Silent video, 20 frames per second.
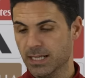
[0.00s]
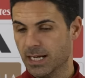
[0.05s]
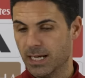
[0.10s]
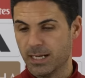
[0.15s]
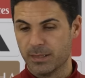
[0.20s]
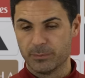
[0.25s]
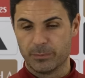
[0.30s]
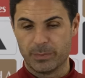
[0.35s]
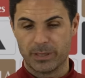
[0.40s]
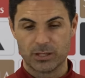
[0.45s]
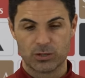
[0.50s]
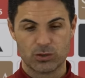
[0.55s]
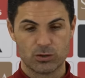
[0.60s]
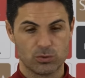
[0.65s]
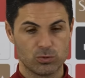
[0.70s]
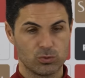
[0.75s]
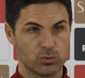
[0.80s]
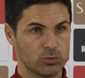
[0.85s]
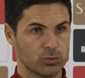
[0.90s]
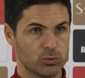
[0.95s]
and
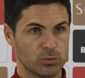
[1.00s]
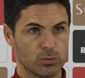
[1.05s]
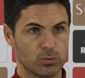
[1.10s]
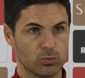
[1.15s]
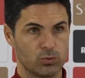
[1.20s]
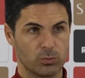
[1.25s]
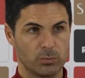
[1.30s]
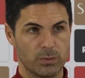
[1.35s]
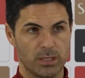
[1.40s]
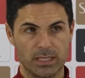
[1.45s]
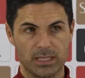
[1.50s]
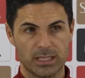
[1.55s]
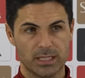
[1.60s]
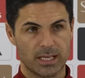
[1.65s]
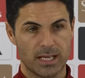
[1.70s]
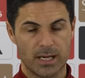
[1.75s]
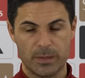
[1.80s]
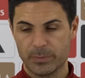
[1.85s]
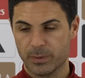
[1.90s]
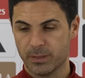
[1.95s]
passion to, to make it
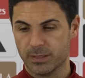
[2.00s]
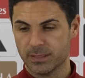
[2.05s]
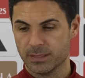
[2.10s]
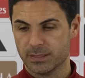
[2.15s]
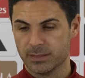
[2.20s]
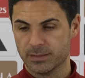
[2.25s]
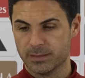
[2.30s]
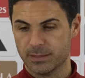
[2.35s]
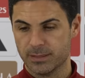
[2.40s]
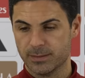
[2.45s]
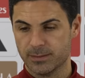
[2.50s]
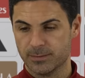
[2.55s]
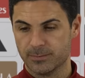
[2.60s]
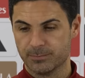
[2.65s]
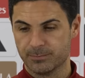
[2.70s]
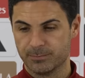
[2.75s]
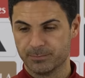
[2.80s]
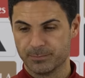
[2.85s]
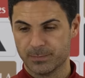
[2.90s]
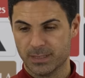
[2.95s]
happen, and um,